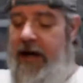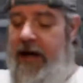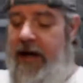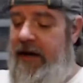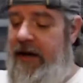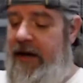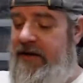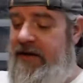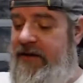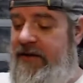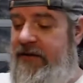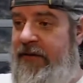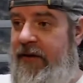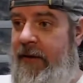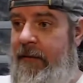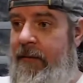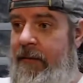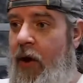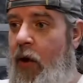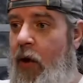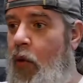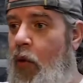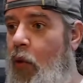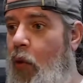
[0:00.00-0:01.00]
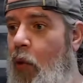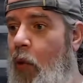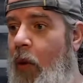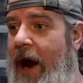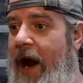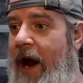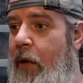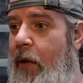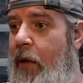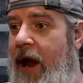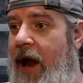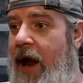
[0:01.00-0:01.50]
This is from
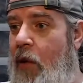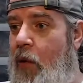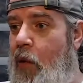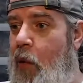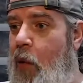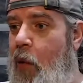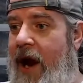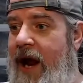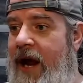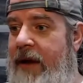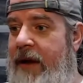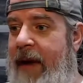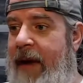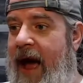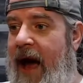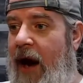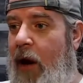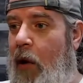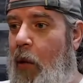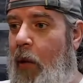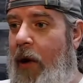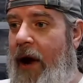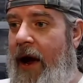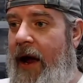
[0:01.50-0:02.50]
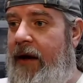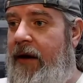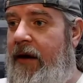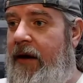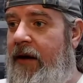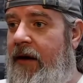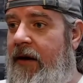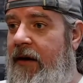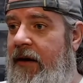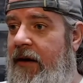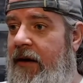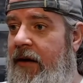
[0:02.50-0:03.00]
way back
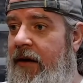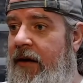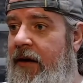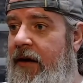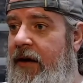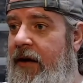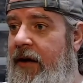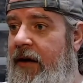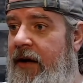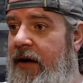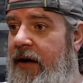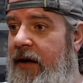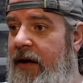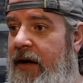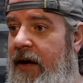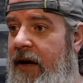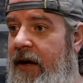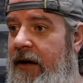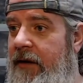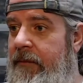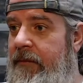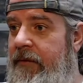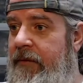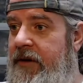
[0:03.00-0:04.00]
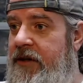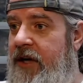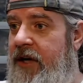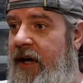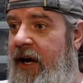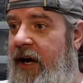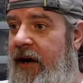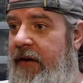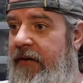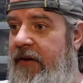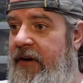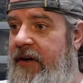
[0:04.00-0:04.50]
when.
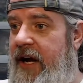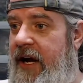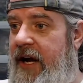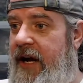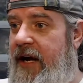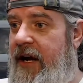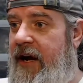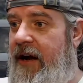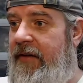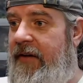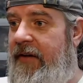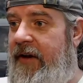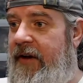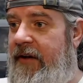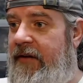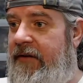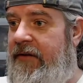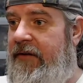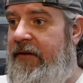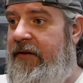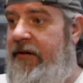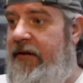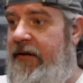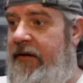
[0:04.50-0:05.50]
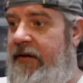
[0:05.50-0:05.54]
Check out the date on this.